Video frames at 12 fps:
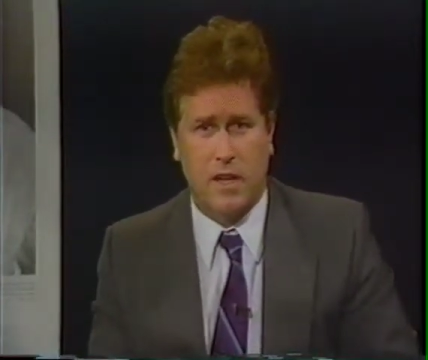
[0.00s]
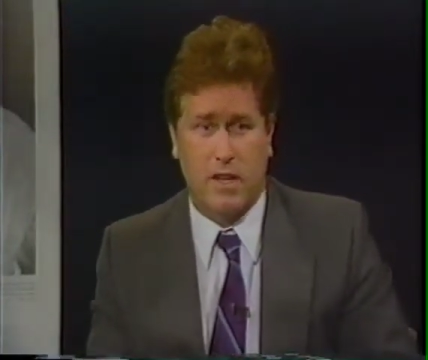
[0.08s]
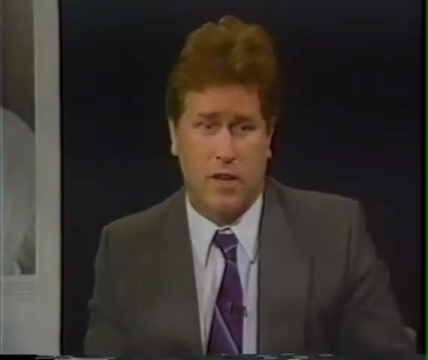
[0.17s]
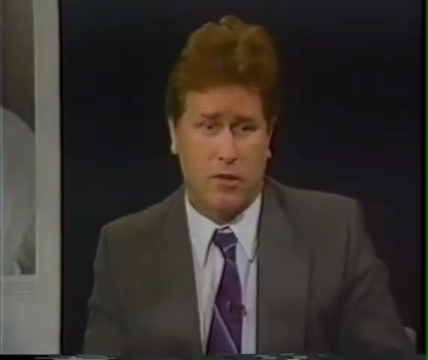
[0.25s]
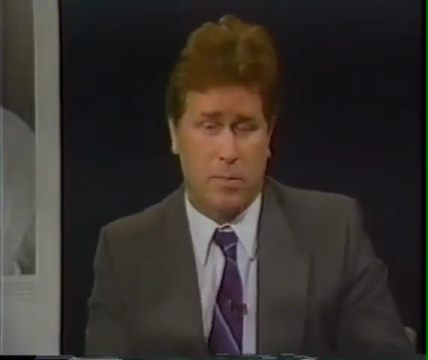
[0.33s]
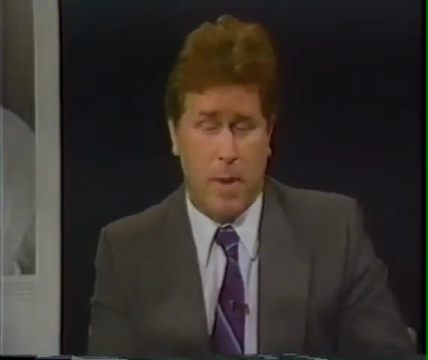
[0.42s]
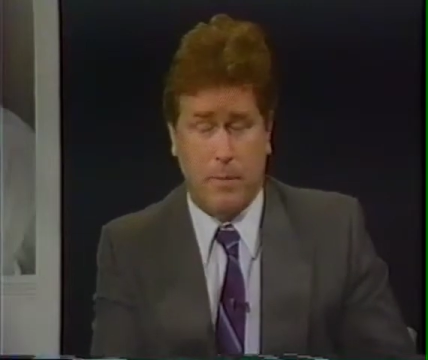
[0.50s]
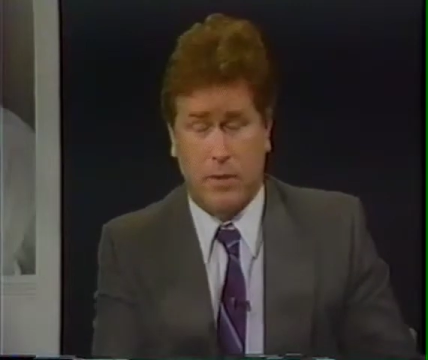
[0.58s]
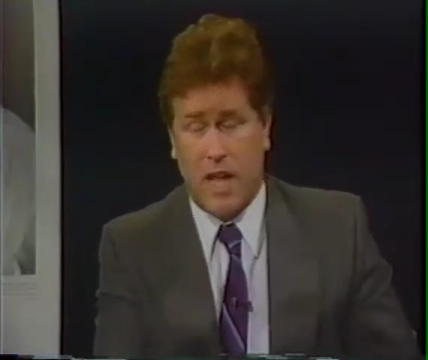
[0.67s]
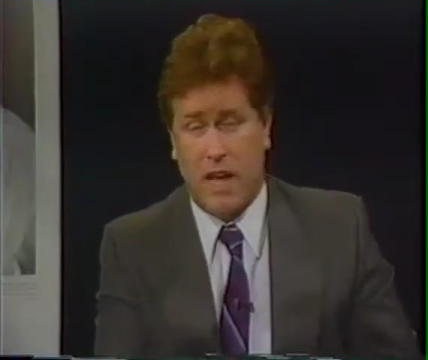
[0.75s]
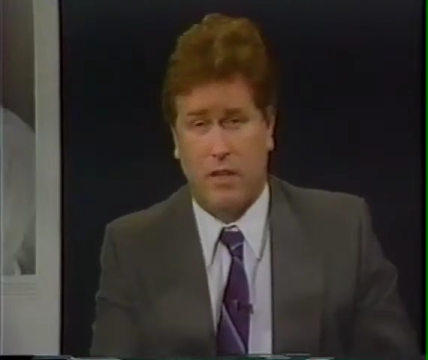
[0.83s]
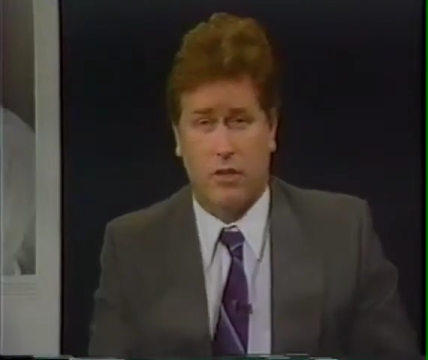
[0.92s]
And there's the paper
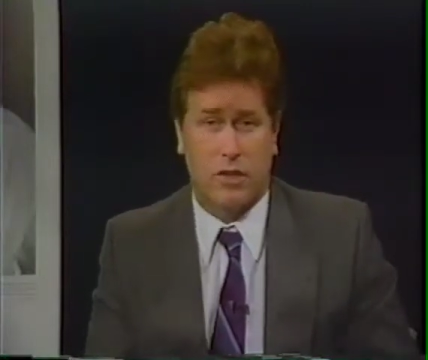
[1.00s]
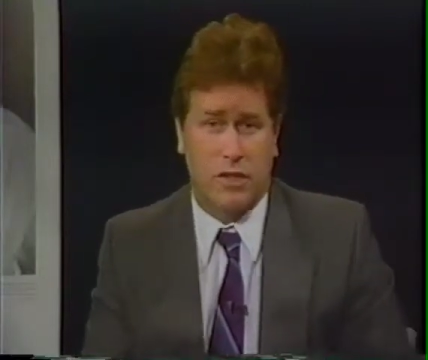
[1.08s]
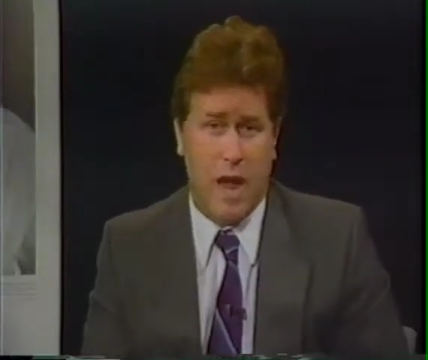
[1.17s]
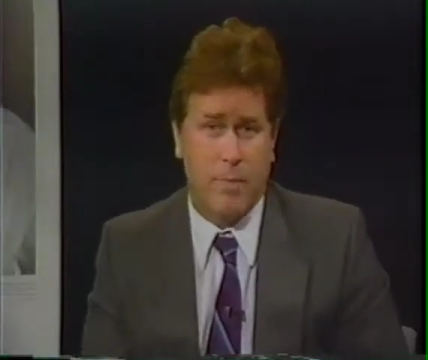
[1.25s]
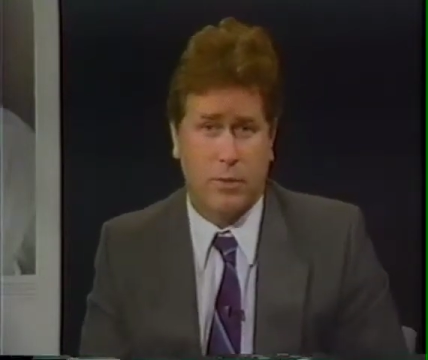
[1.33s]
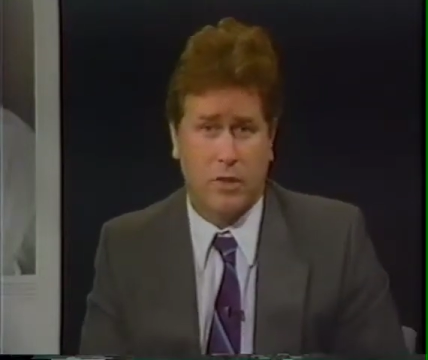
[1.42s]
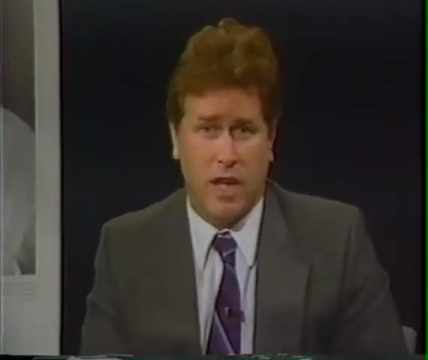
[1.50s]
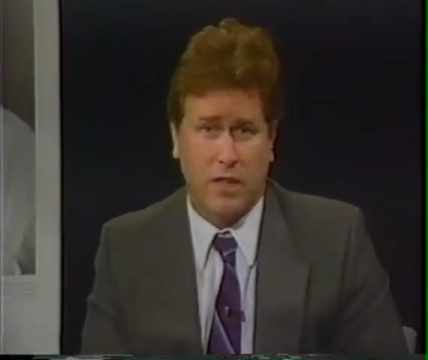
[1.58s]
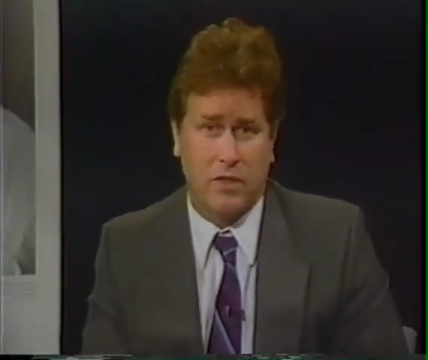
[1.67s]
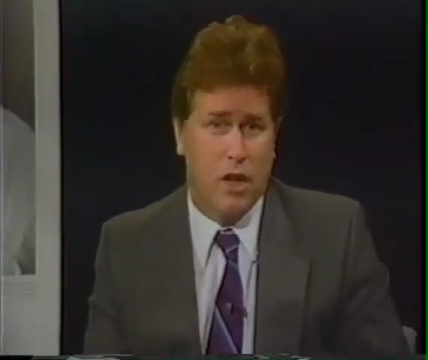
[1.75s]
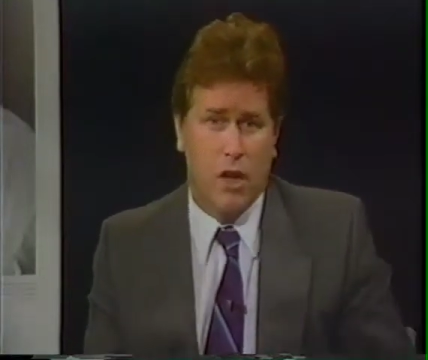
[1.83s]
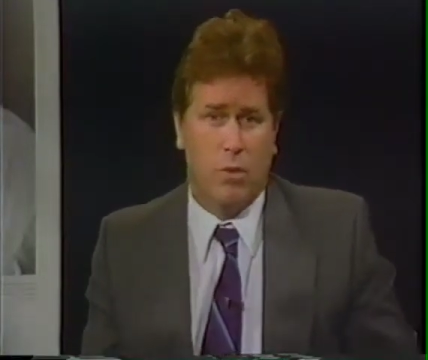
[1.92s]
sack near the sniper's nest.
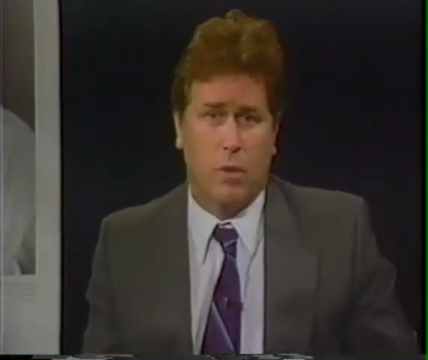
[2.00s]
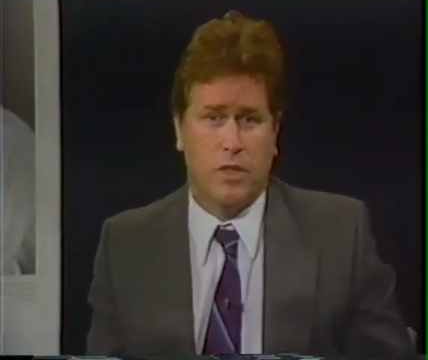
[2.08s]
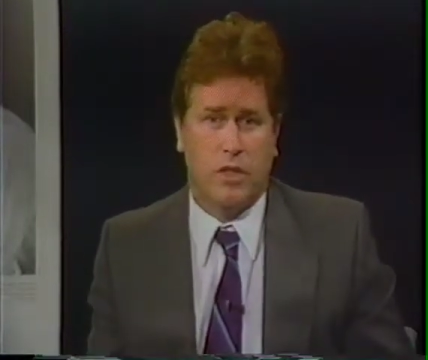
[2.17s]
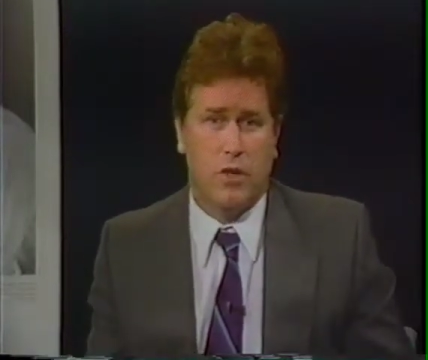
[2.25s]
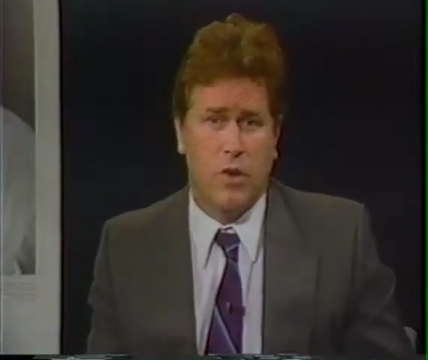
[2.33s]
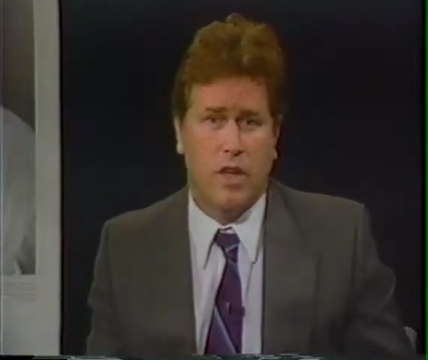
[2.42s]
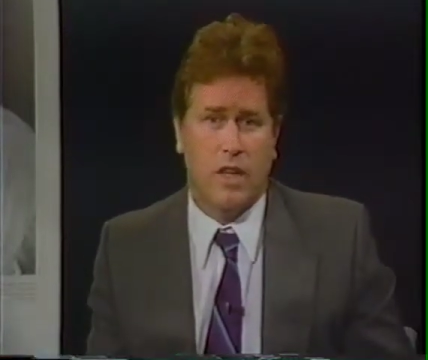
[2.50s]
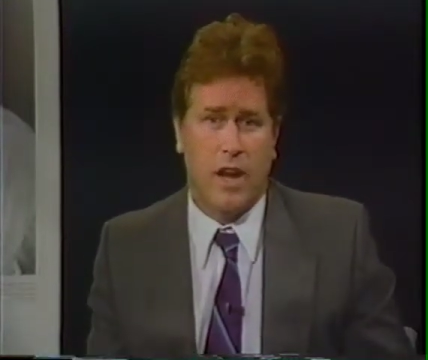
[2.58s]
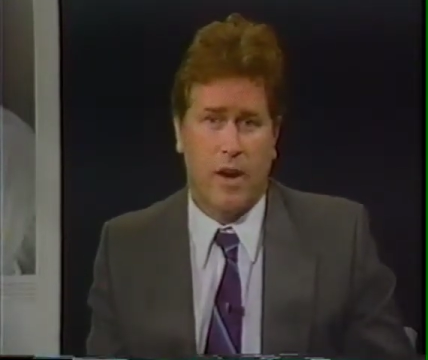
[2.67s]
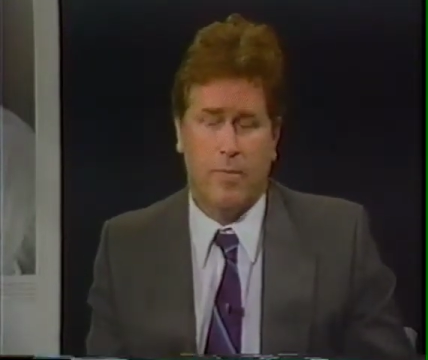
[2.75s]
What's it doing there?